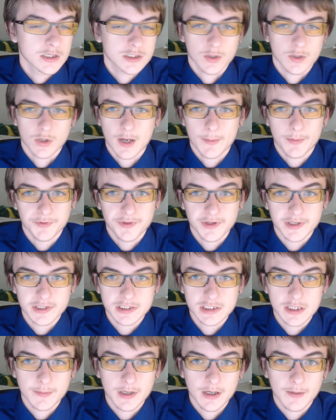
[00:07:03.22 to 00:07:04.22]
So a couple
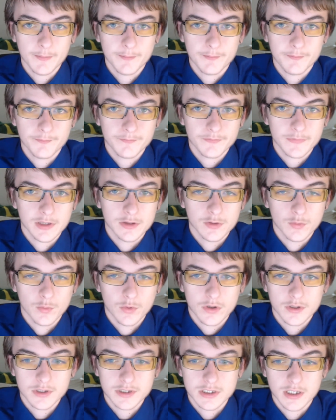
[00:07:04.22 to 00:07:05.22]
things coming up in the
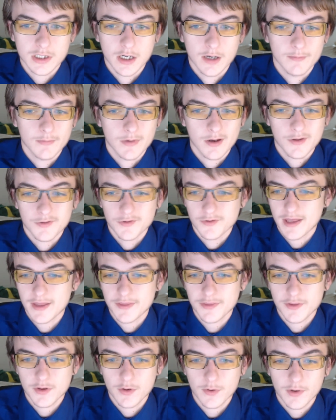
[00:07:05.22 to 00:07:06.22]
works. Other than
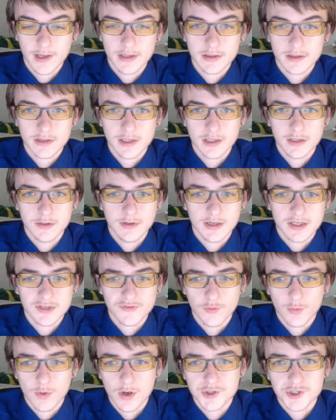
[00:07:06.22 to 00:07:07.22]
that, though, again, thank you guys
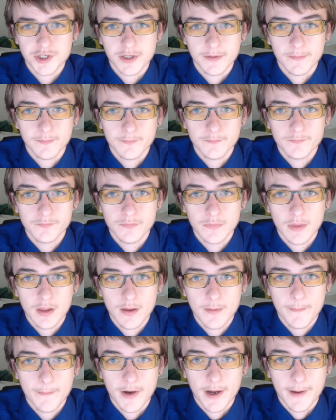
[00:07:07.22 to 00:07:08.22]
for watching.
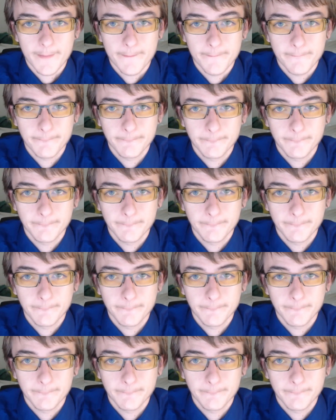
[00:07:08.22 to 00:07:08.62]
Bye.